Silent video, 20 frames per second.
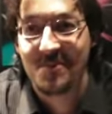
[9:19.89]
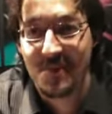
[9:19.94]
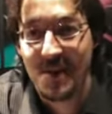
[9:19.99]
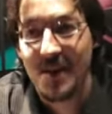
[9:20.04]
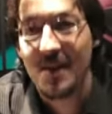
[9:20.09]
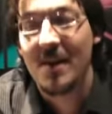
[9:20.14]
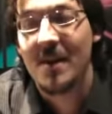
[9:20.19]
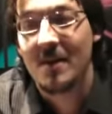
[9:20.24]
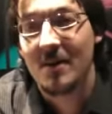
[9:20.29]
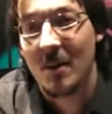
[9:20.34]

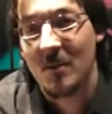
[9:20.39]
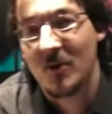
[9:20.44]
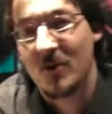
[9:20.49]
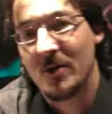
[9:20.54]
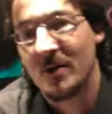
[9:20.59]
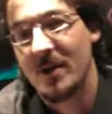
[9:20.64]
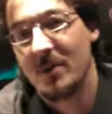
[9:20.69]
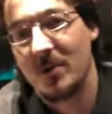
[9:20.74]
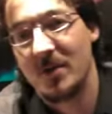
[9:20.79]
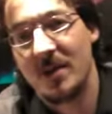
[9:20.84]
Yeah, it's
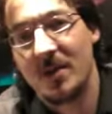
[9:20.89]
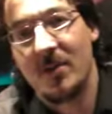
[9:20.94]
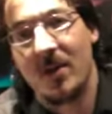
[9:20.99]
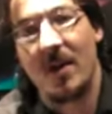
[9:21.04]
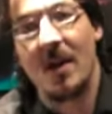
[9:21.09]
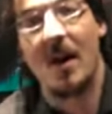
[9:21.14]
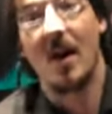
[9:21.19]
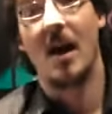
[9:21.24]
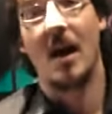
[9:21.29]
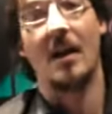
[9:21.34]
absolutely
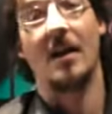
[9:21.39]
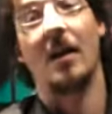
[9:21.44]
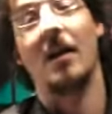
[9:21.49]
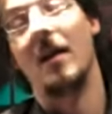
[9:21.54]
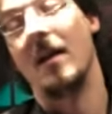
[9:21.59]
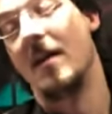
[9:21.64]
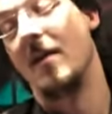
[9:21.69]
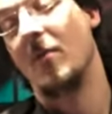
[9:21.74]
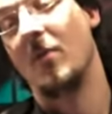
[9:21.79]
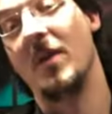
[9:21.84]
possible.
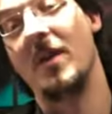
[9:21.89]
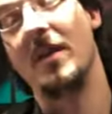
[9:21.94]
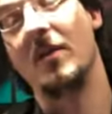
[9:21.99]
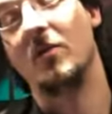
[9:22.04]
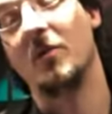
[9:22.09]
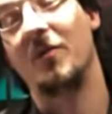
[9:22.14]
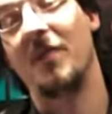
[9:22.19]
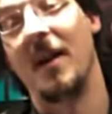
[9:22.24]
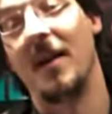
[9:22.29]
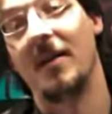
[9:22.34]
We need
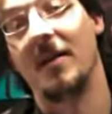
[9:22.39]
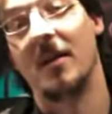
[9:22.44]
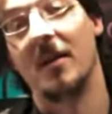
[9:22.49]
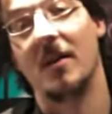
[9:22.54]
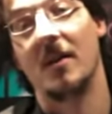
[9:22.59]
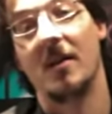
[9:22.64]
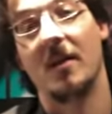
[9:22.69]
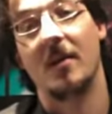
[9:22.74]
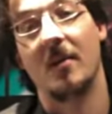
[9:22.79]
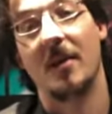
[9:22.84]
to find.
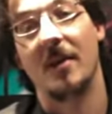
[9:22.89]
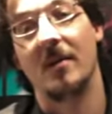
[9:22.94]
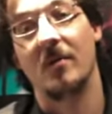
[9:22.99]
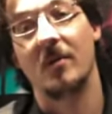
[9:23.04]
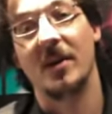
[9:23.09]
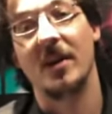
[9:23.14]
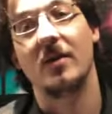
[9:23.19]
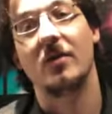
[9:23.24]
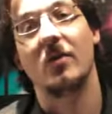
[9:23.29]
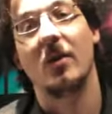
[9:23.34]

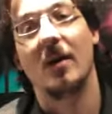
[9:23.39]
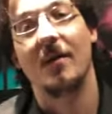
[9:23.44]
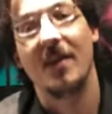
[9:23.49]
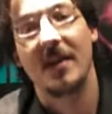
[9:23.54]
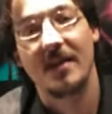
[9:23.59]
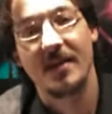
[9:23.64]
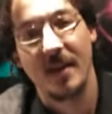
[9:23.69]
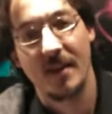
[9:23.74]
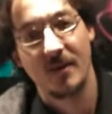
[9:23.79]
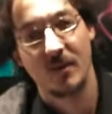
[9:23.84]
We need to have
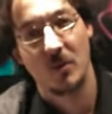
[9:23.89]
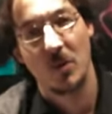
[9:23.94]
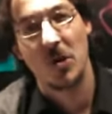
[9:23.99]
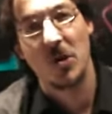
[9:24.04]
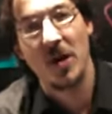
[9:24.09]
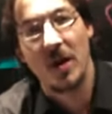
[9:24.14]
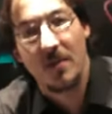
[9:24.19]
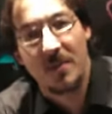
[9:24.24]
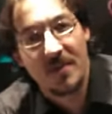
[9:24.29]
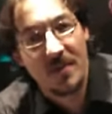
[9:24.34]
access to
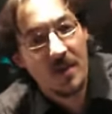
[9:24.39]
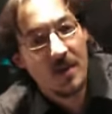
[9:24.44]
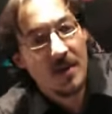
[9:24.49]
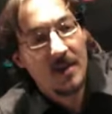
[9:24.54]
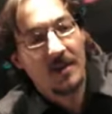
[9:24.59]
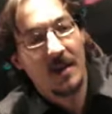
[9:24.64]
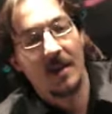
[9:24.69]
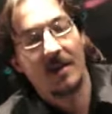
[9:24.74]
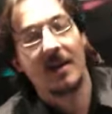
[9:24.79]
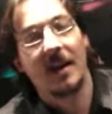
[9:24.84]
chips
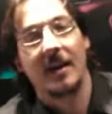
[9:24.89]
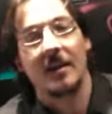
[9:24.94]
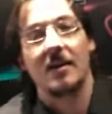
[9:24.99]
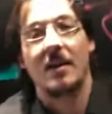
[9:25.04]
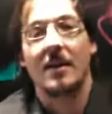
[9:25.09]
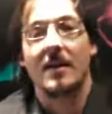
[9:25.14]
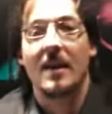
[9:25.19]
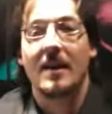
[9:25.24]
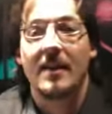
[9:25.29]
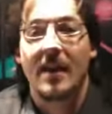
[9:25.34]
that can
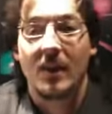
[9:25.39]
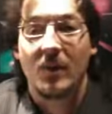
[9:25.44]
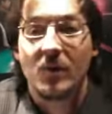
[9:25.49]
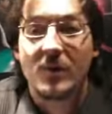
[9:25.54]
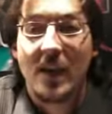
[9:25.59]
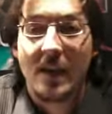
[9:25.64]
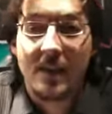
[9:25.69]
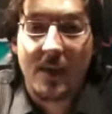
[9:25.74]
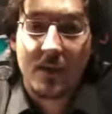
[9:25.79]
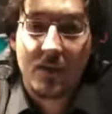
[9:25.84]
do
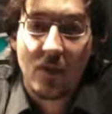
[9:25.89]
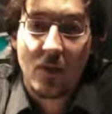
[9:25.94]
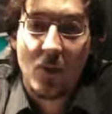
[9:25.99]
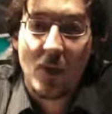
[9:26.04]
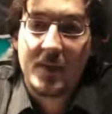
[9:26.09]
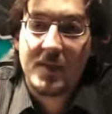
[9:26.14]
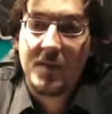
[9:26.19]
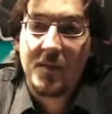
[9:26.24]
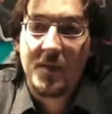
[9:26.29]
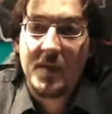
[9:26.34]
that at a
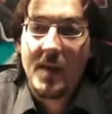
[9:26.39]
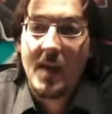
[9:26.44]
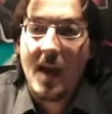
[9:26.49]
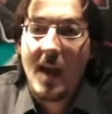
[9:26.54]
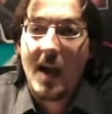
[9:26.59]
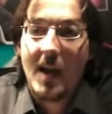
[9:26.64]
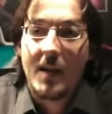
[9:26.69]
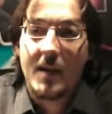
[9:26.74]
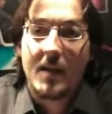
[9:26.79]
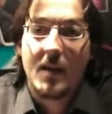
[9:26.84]
relatively
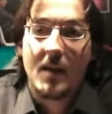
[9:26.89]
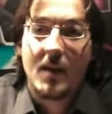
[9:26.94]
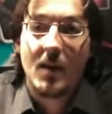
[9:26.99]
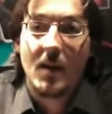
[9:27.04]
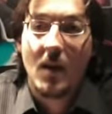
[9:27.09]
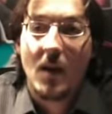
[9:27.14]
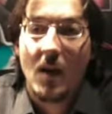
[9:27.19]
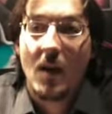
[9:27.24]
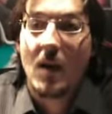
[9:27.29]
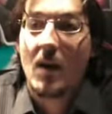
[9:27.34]

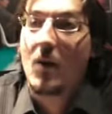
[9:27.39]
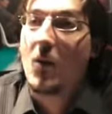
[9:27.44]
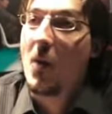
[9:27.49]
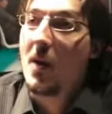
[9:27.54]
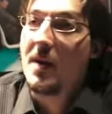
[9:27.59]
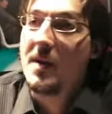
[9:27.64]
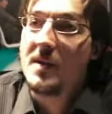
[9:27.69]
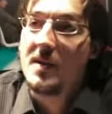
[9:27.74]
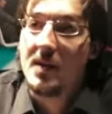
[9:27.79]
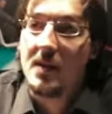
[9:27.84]
high
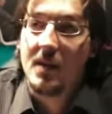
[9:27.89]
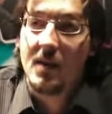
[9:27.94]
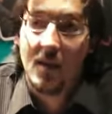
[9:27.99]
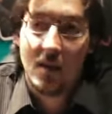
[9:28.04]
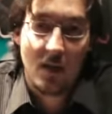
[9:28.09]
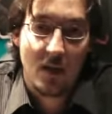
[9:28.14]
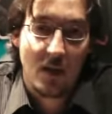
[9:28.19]
quality